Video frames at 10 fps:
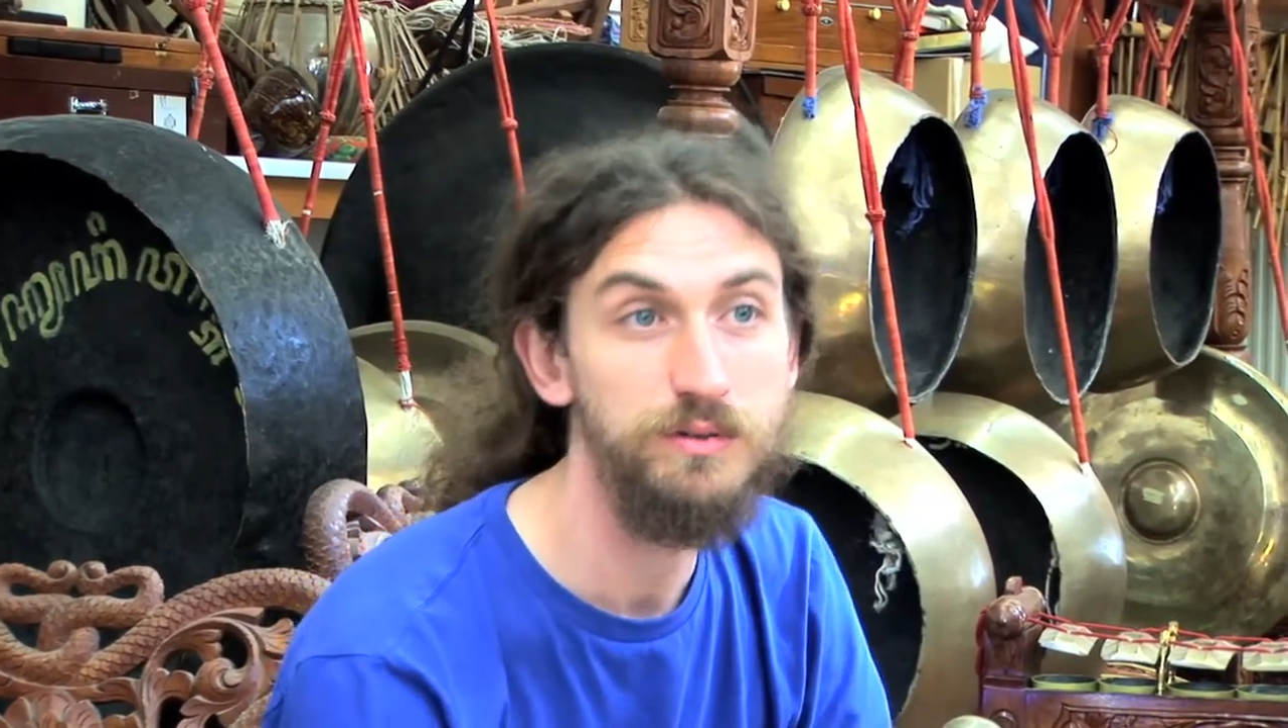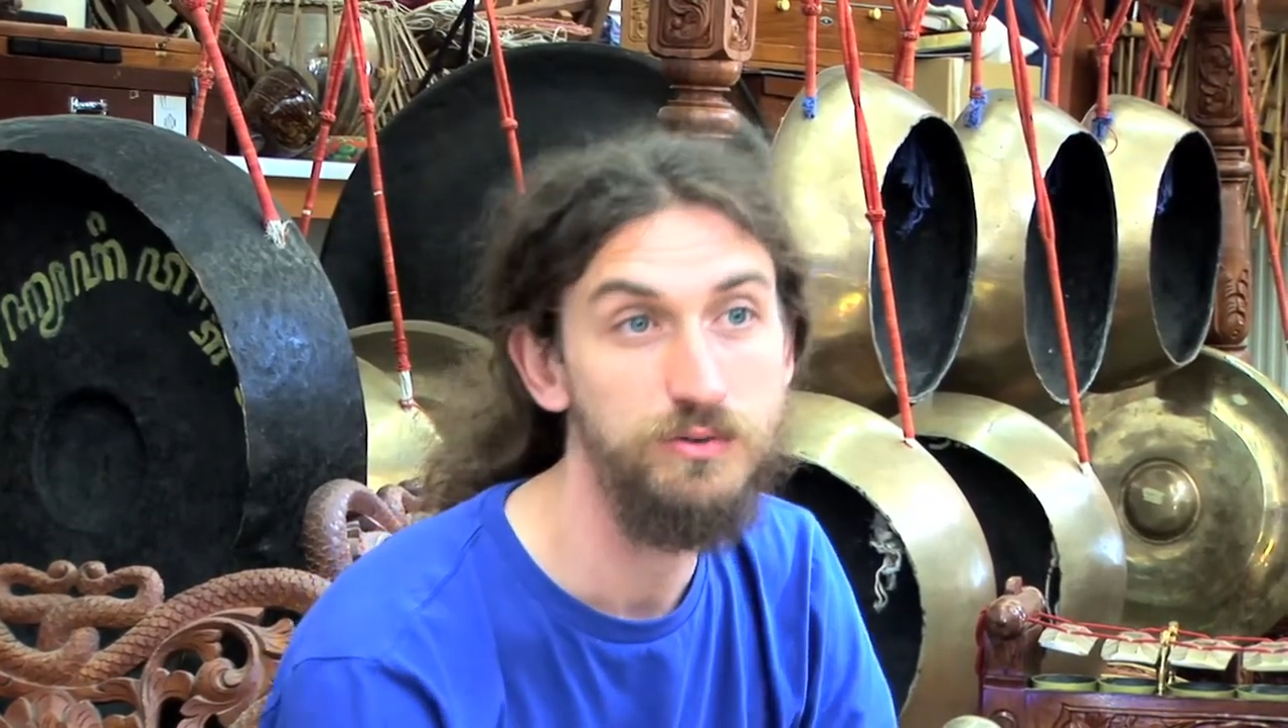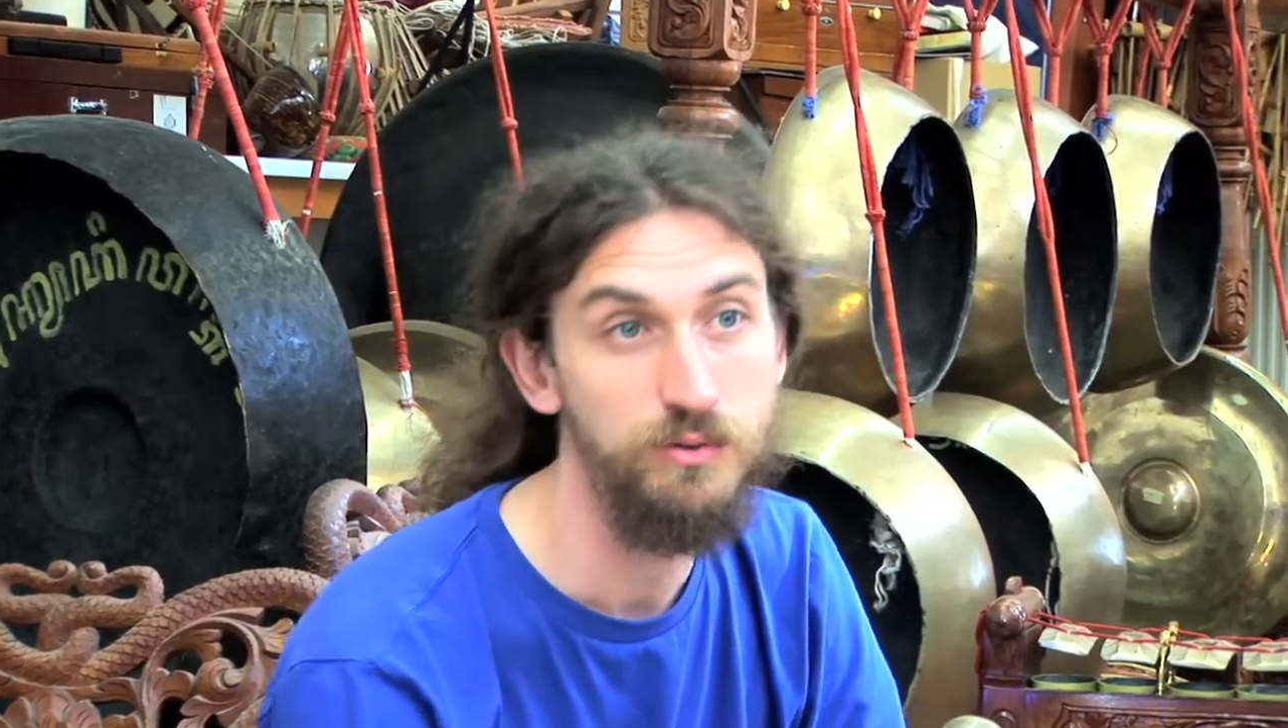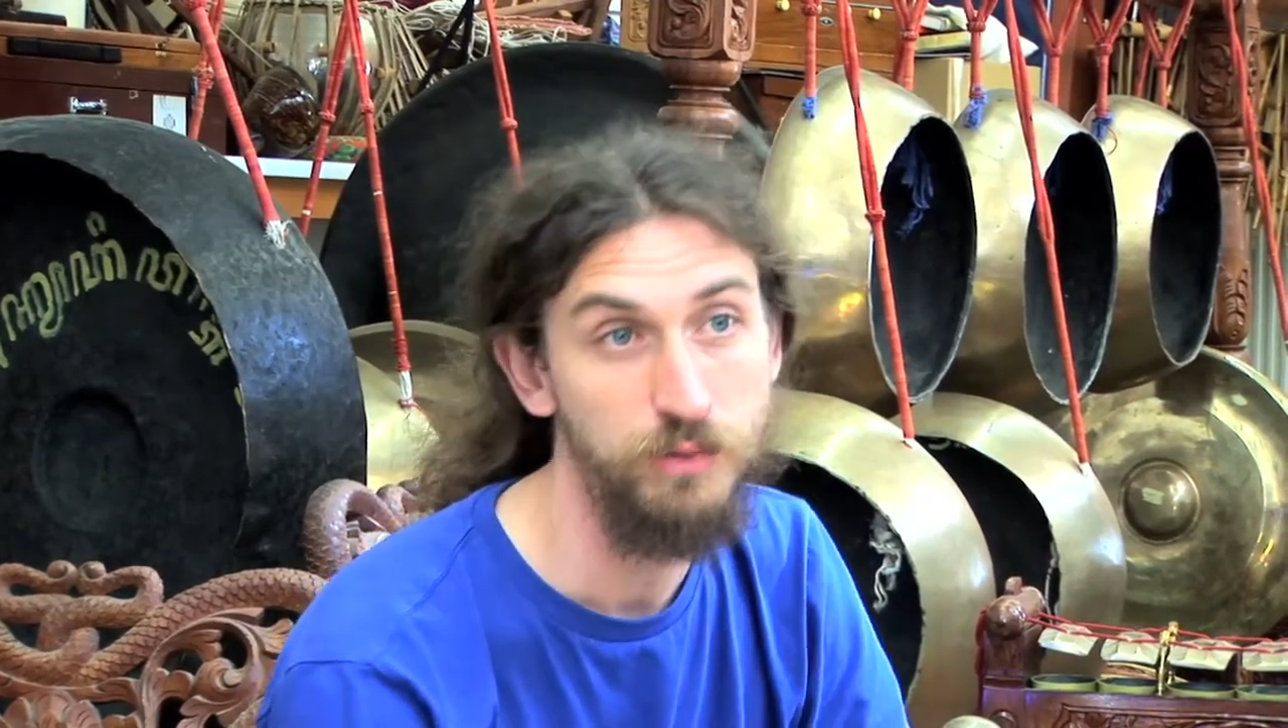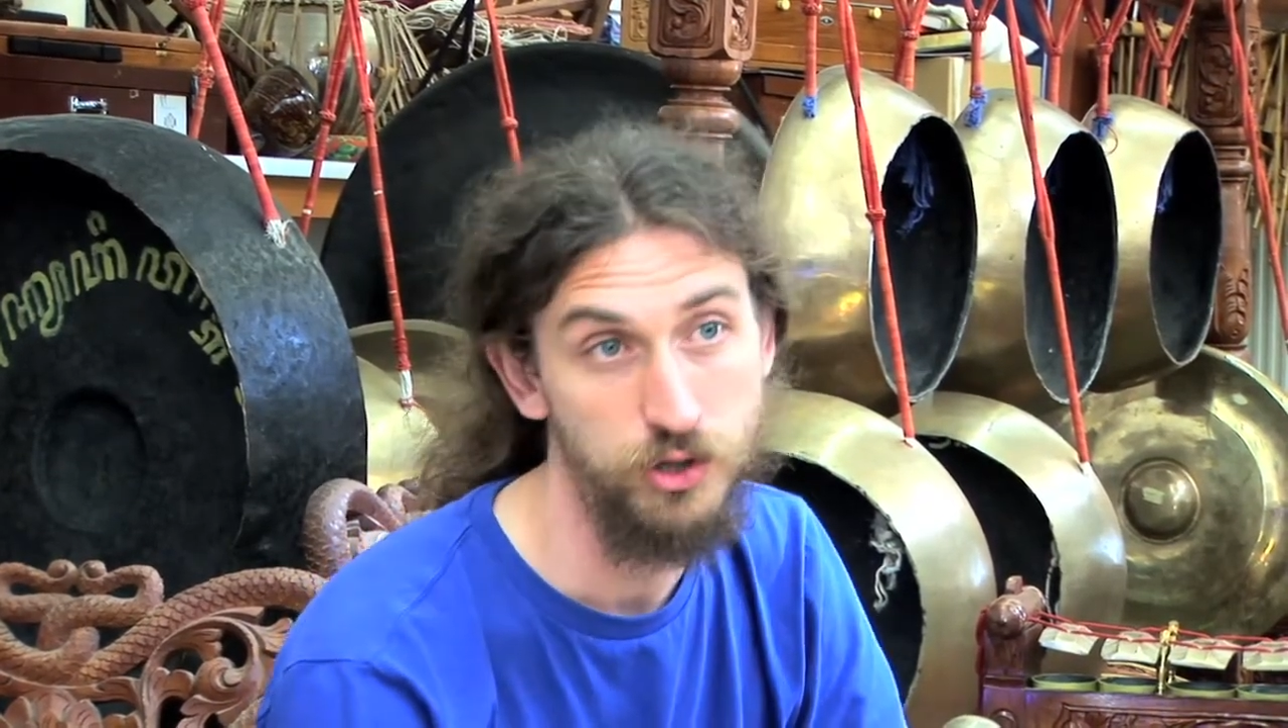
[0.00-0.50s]

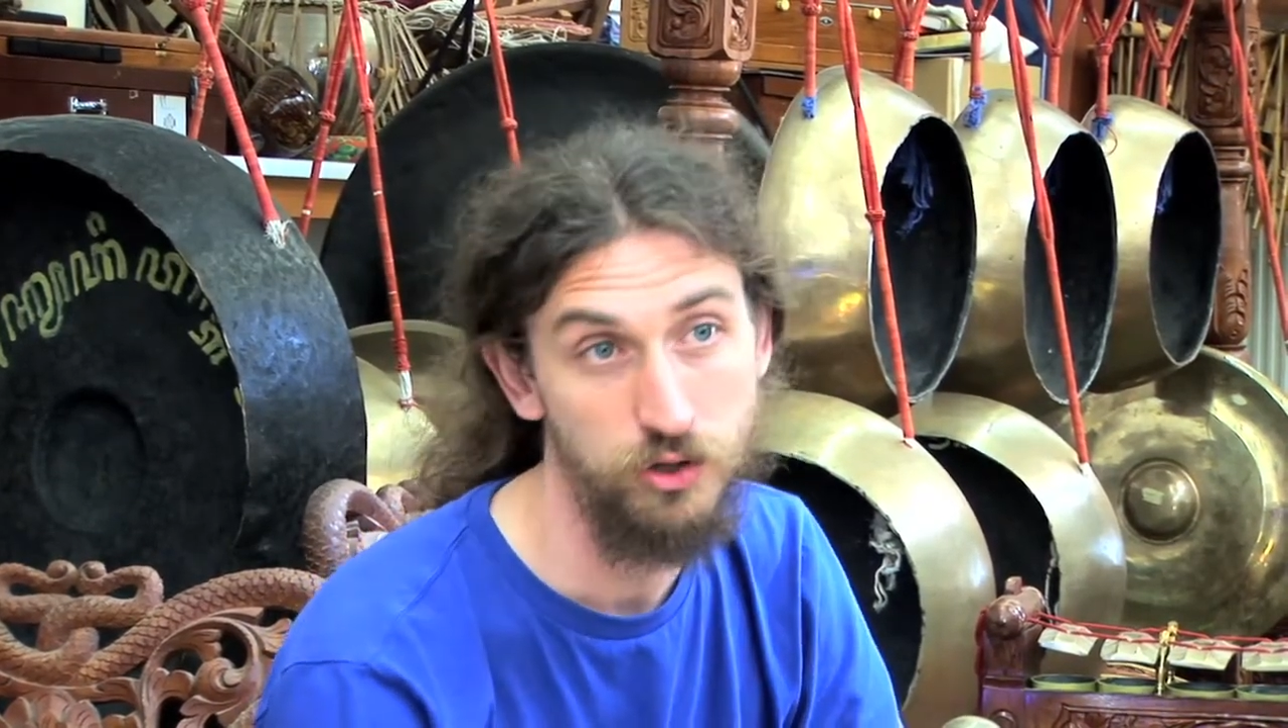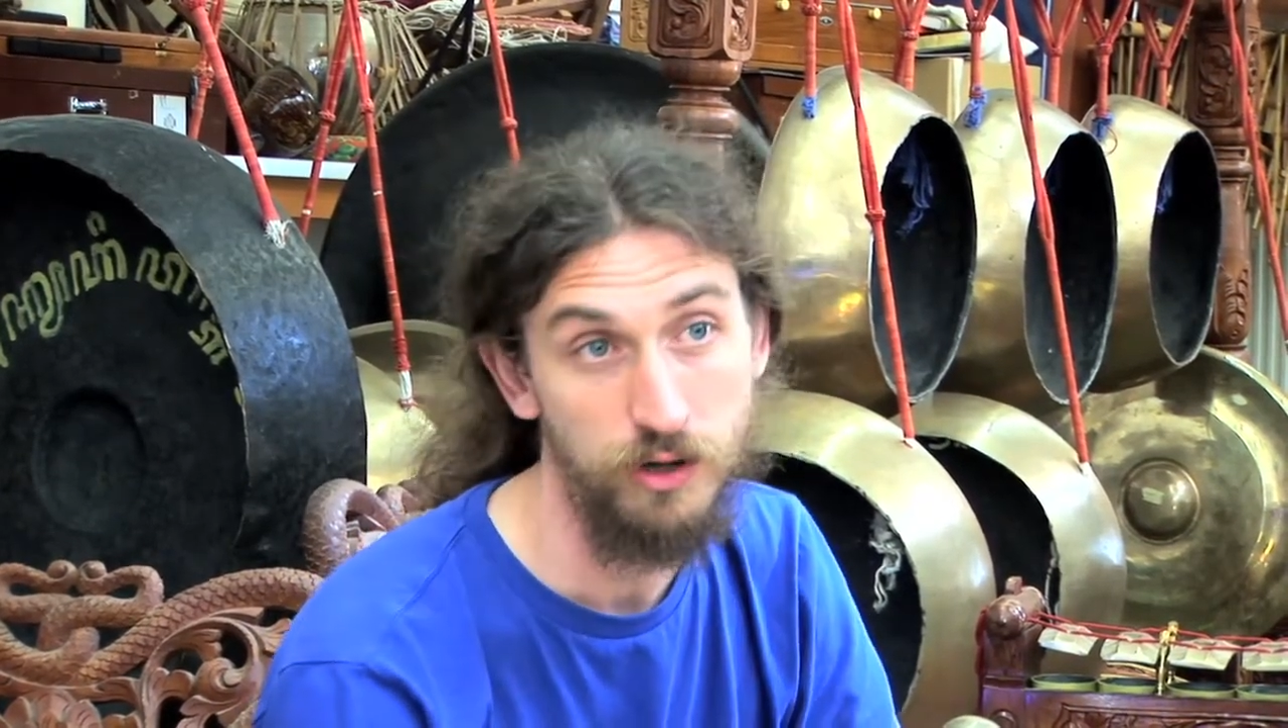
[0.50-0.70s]
to a much